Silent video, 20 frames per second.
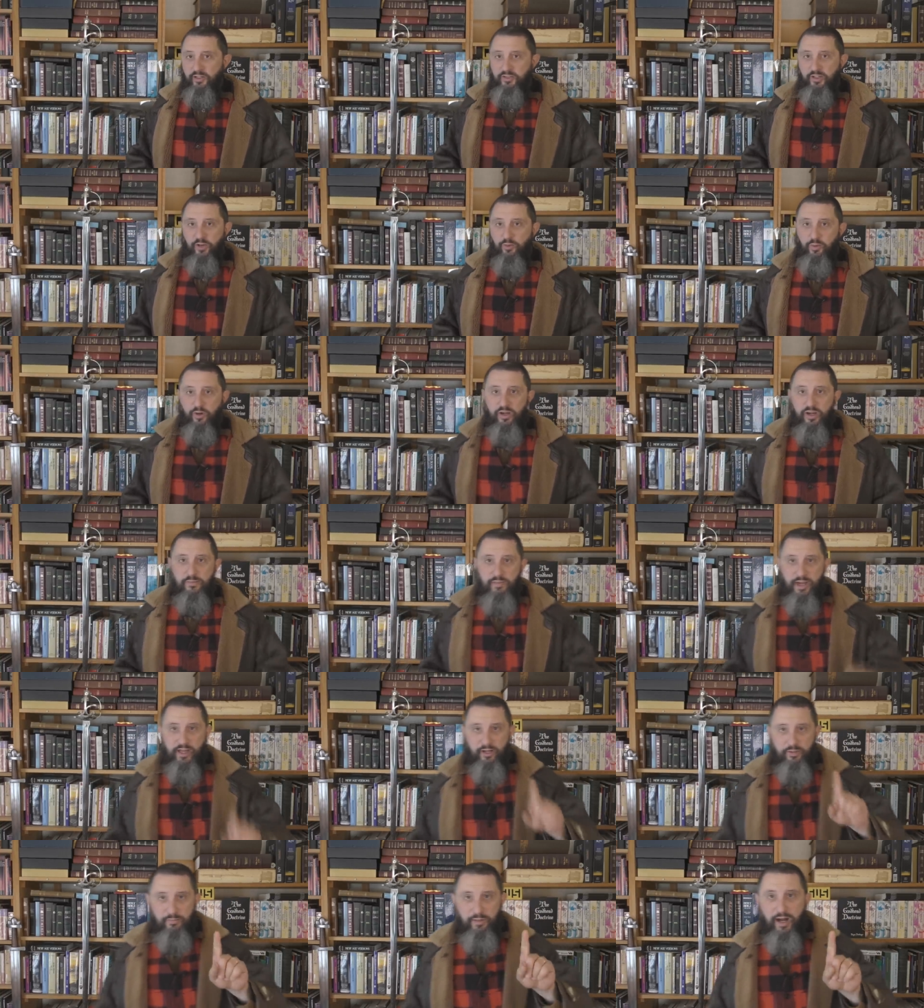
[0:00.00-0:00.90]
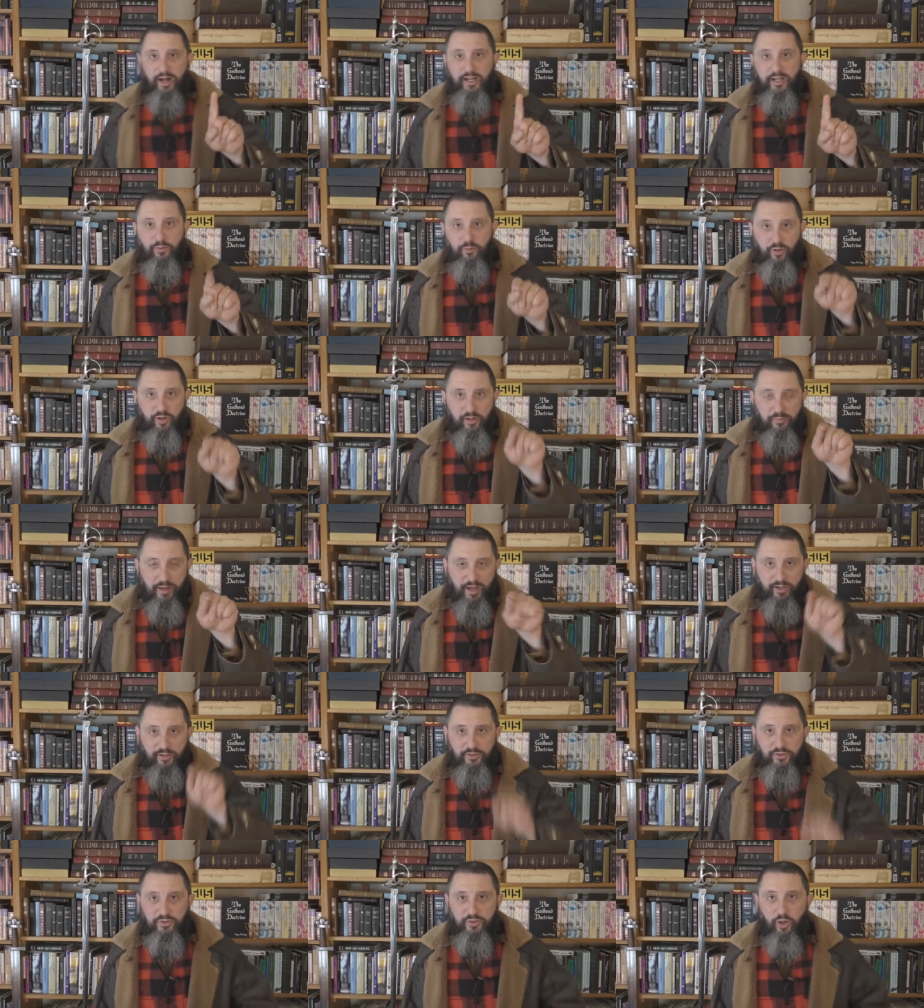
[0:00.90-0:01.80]
Don't worry about her body. Worry
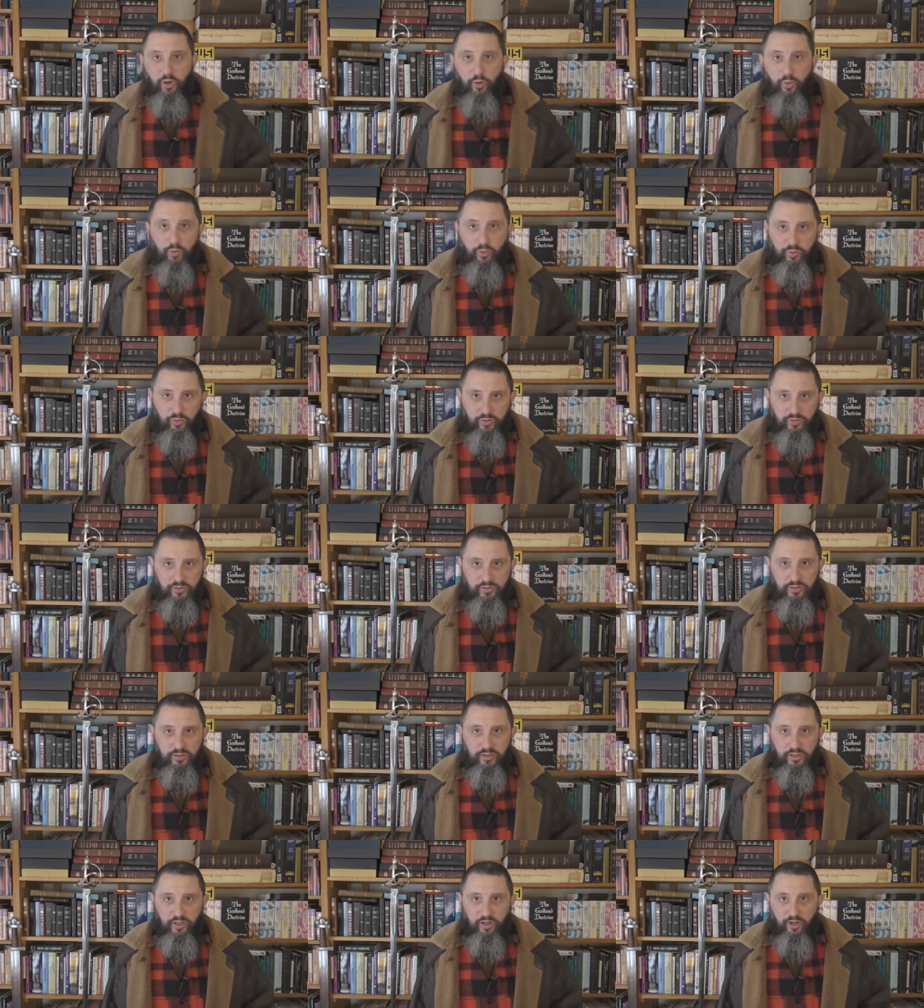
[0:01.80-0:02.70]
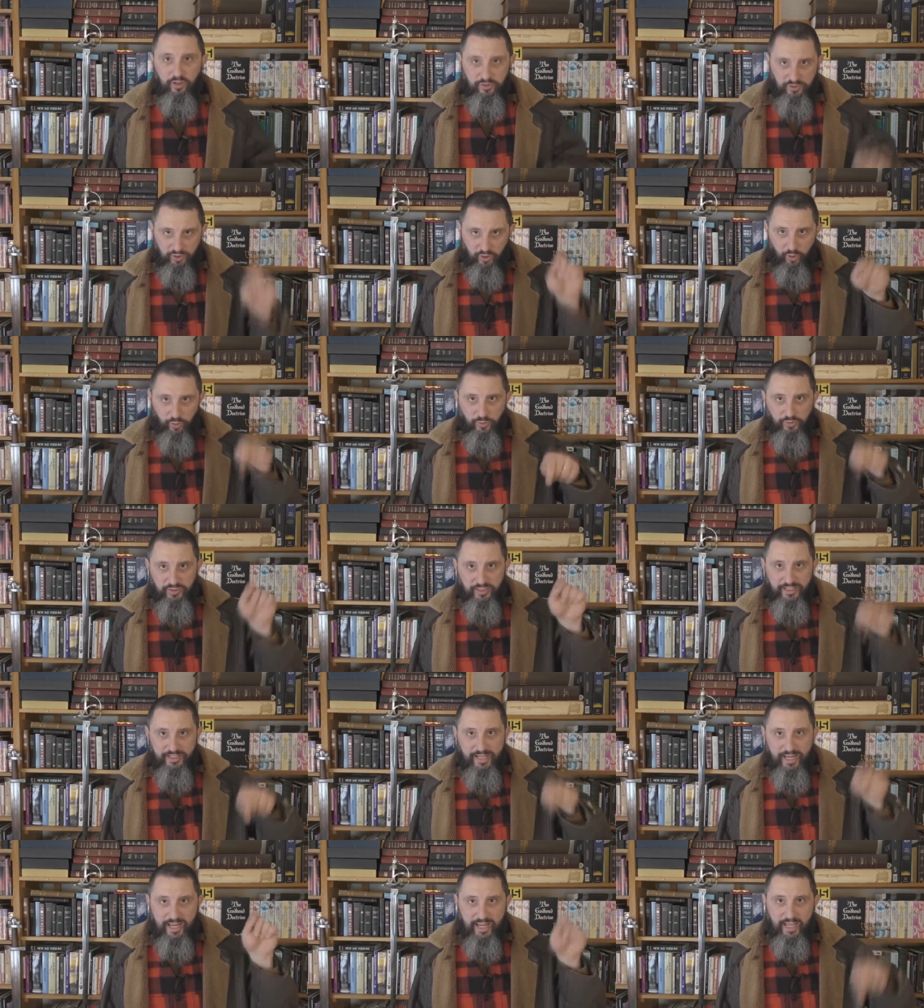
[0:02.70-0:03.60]
about her soul. Her soul's
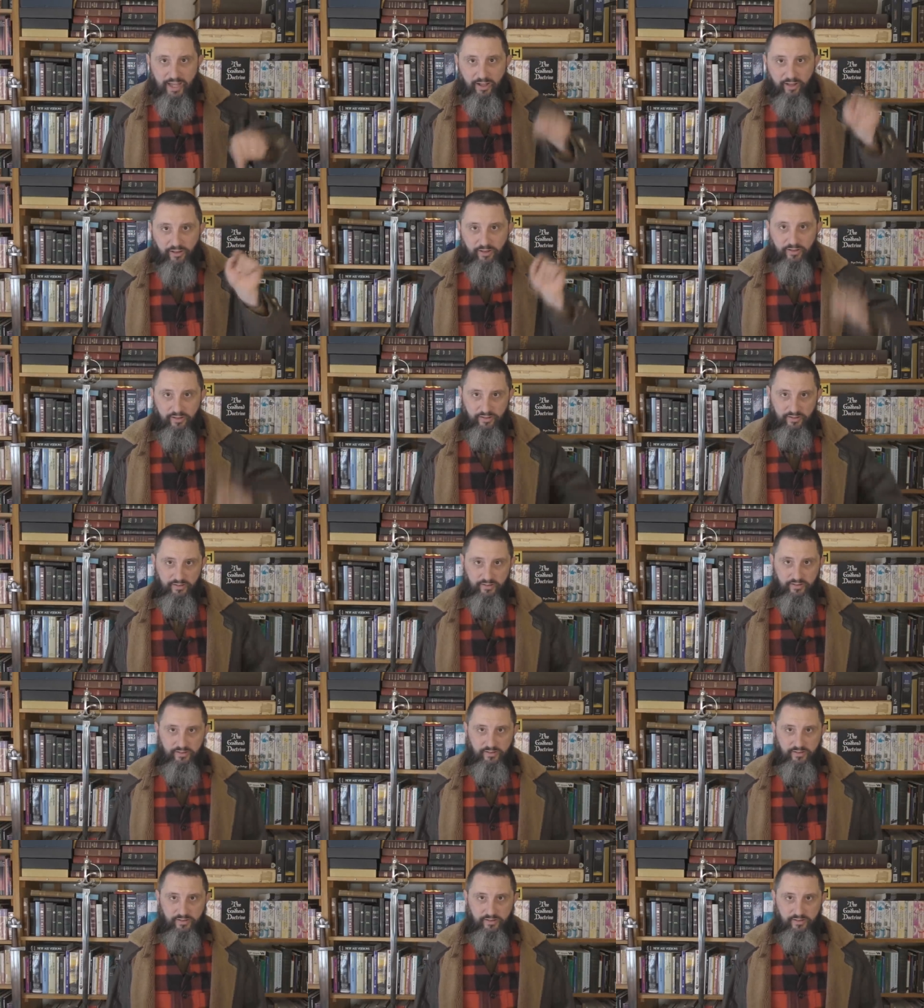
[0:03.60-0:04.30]
in hell.